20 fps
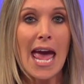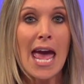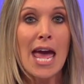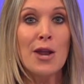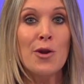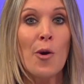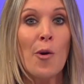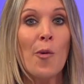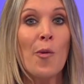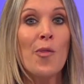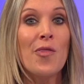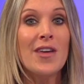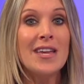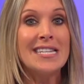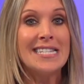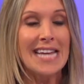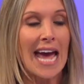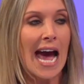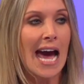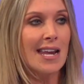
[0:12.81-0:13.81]
and the
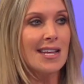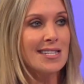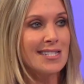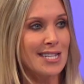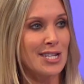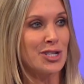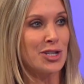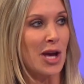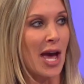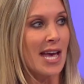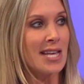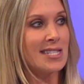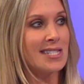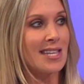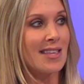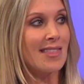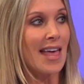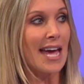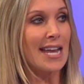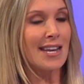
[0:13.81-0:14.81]
data suggests
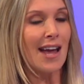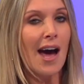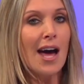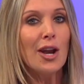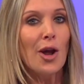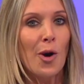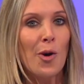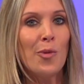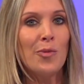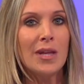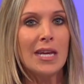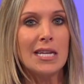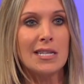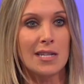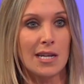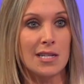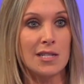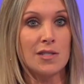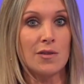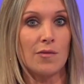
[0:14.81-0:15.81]
that not only
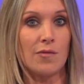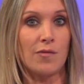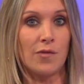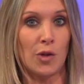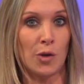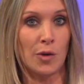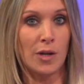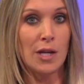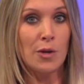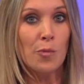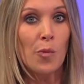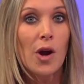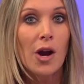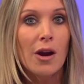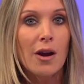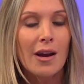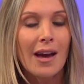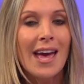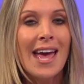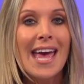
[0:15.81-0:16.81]
does flirting
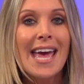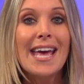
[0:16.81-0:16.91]
work,